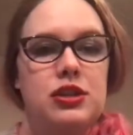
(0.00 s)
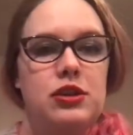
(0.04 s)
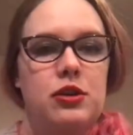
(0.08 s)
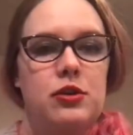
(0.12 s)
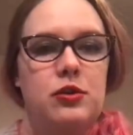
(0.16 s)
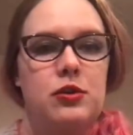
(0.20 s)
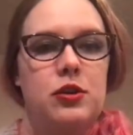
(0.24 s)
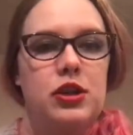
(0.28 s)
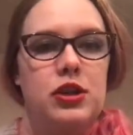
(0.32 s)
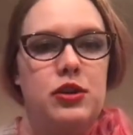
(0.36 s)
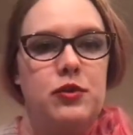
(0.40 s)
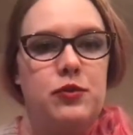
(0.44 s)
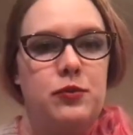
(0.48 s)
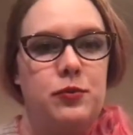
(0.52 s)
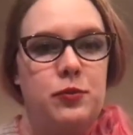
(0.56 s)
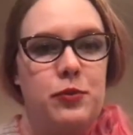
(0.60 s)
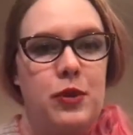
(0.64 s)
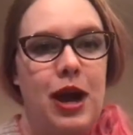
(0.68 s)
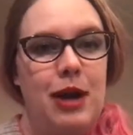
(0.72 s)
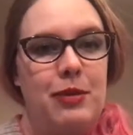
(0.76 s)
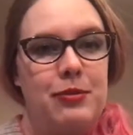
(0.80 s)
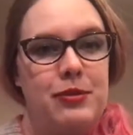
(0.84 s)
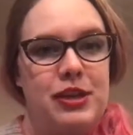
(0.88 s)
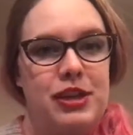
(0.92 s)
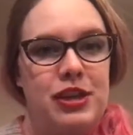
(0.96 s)
So you've
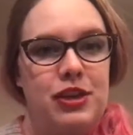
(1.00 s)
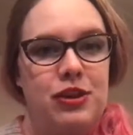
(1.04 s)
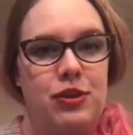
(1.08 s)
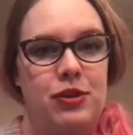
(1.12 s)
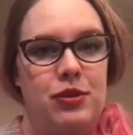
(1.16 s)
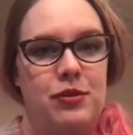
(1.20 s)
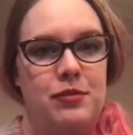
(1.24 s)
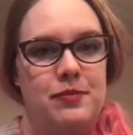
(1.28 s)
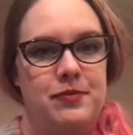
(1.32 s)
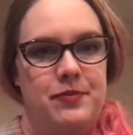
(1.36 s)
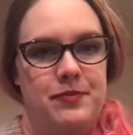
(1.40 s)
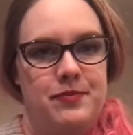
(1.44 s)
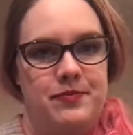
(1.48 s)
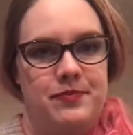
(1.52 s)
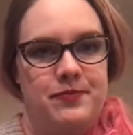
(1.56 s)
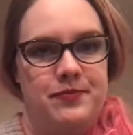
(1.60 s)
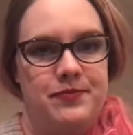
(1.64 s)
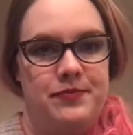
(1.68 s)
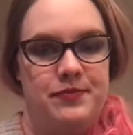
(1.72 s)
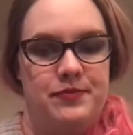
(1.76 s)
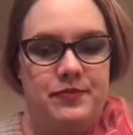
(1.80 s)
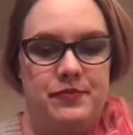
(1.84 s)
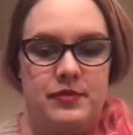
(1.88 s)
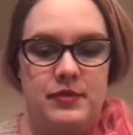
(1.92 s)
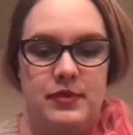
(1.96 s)
probably heard
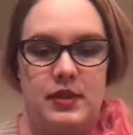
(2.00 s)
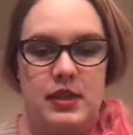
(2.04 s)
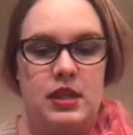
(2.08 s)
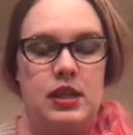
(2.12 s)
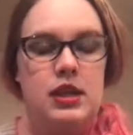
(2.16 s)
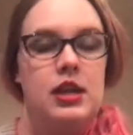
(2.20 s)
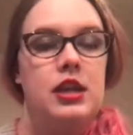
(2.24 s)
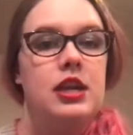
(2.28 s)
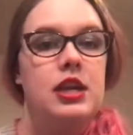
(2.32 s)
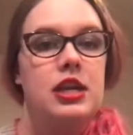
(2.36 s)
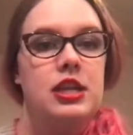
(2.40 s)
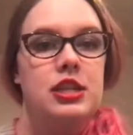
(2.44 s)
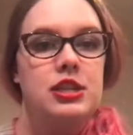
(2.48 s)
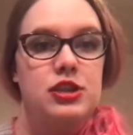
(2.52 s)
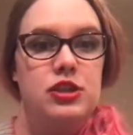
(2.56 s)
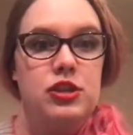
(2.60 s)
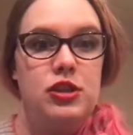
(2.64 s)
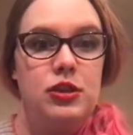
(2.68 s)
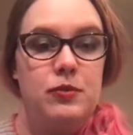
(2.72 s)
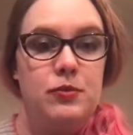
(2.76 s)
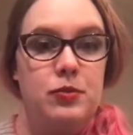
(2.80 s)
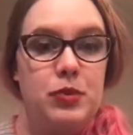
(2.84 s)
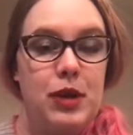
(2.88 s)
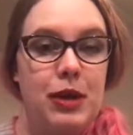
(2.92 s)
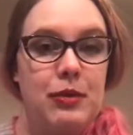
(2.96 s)
so
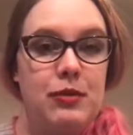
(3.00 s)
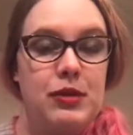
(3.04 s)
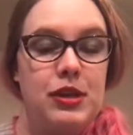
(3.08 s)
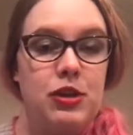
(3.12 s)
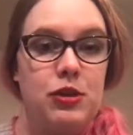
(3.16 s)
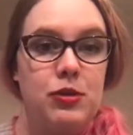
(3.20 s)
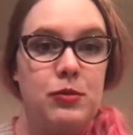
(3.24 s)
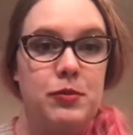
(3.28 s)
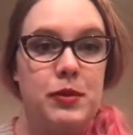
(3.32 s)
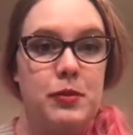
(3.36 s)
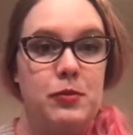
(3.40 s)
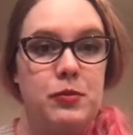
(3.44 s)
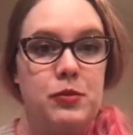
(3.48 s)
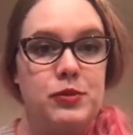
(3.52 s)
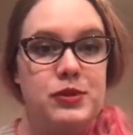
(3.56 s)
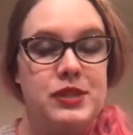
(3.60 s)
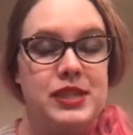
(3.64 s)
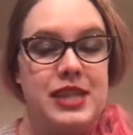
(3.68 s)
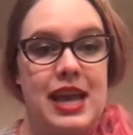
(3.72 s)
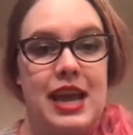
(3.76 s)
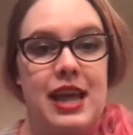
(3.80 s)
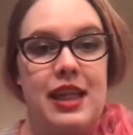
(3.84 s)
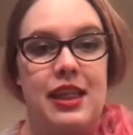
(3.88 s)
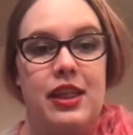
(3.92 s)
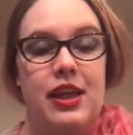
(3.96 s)
you've probably heard people
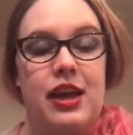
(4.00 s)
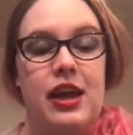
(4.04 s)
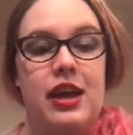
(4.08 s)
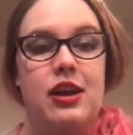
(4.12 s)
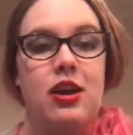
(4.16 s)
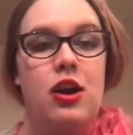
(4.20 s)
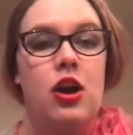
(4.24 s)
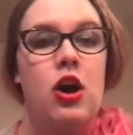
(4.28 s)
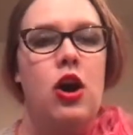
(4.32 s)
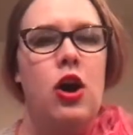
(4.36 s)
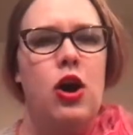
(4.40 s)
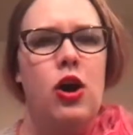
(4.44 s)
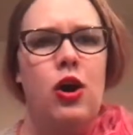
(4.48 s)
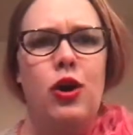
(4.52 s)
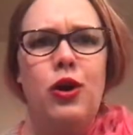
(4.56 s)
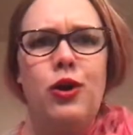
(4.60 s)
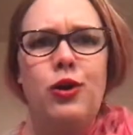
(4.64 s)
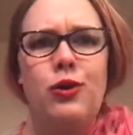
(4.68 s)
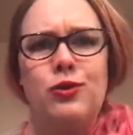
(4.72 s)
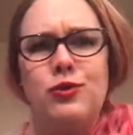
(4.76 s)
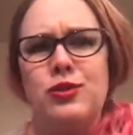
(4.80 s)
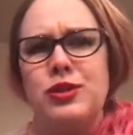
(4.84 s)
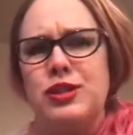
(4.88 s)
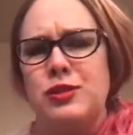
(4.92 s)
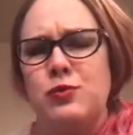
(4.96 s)
say like
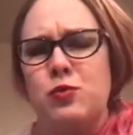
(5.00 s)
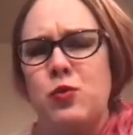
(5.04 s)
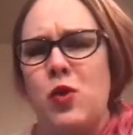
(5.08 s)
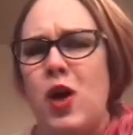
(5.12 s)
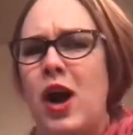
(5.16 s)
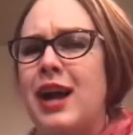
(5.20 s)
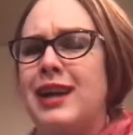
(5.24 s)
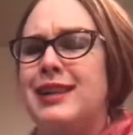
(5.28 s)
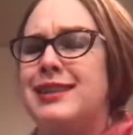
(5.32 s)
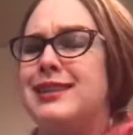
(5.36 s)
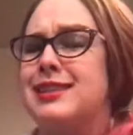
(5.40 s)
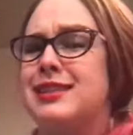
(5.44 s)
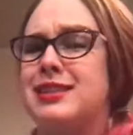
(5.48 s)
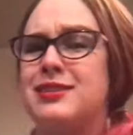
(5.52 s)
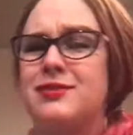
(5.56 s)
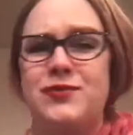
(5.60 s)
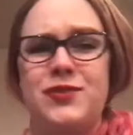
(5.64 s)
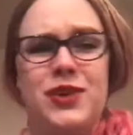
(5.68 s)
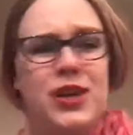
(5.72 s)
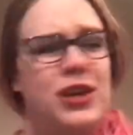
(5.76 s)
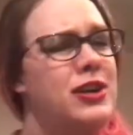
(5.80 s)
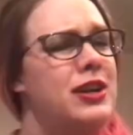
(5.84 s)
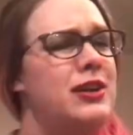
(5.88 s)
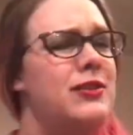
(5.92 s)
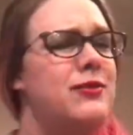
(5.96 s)
oh, this wine is
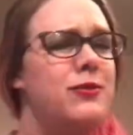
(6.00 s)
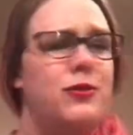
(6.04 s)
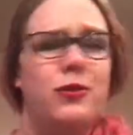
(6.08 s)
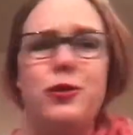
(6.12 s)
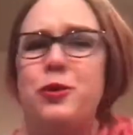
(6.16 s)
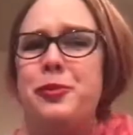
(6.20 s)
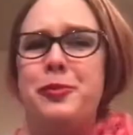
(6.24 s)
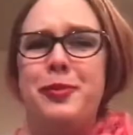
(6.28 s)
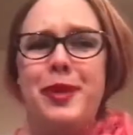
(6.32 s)
very full